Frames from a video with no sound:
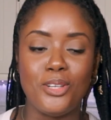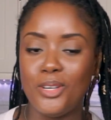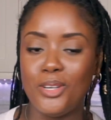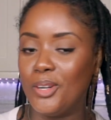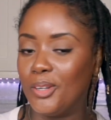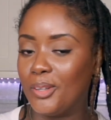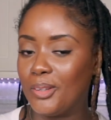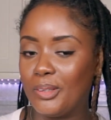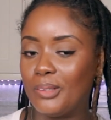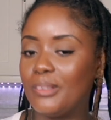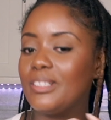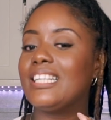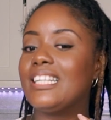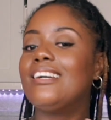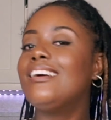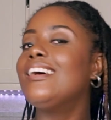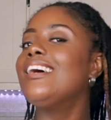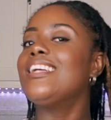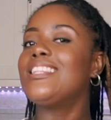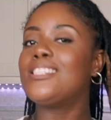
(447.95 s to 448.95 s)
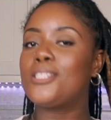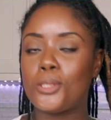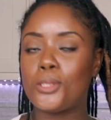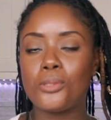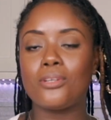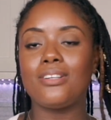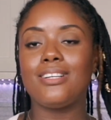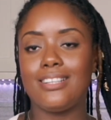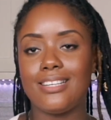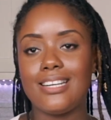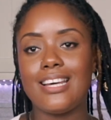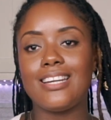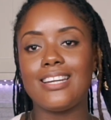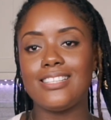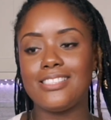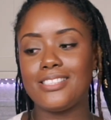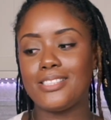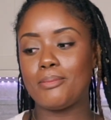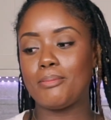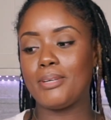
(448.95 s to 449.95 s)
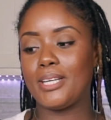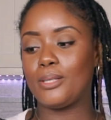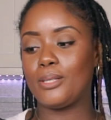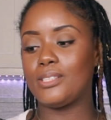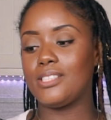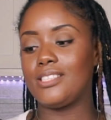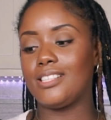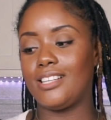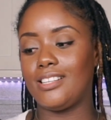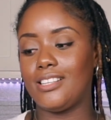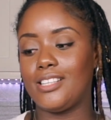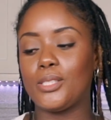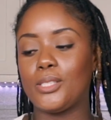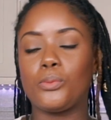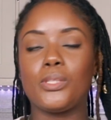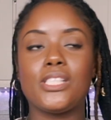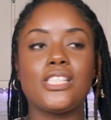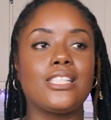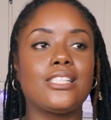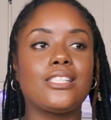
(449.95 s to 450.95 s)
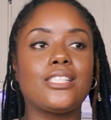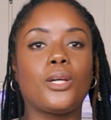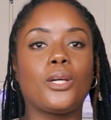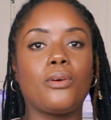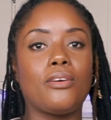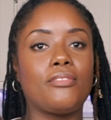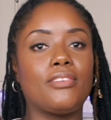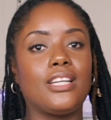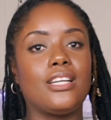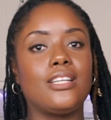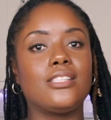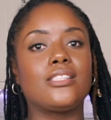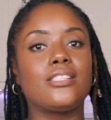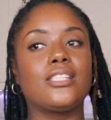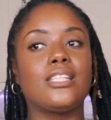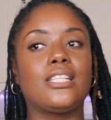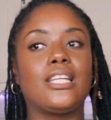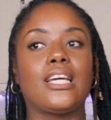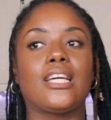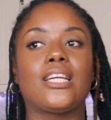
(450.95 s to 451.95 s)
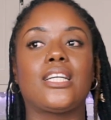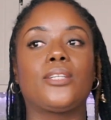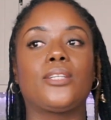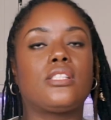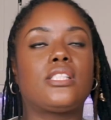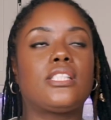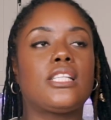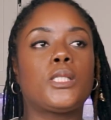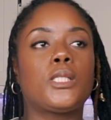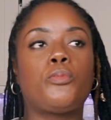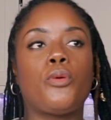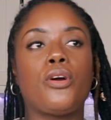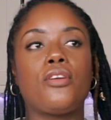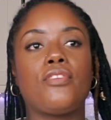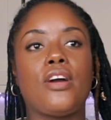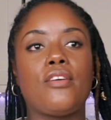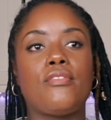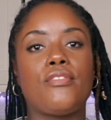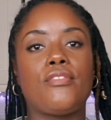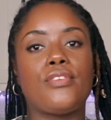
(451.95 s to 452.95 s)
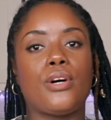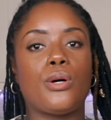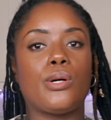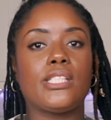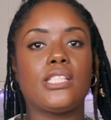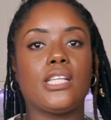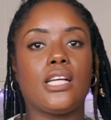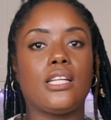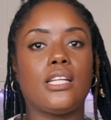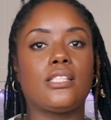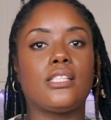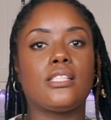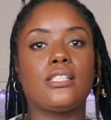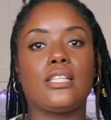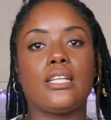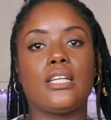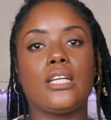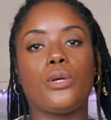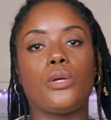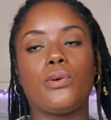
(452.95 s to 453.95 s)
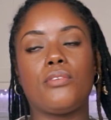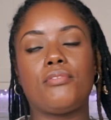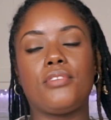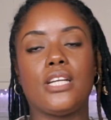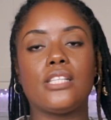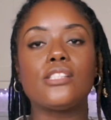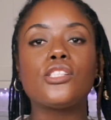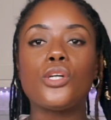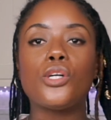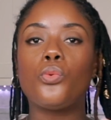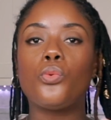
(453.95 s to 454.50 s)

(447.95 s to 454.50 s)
no, it's Trinidad and Tobago dollars, which is equivalent to like 6.5 of our dollars is equivalent to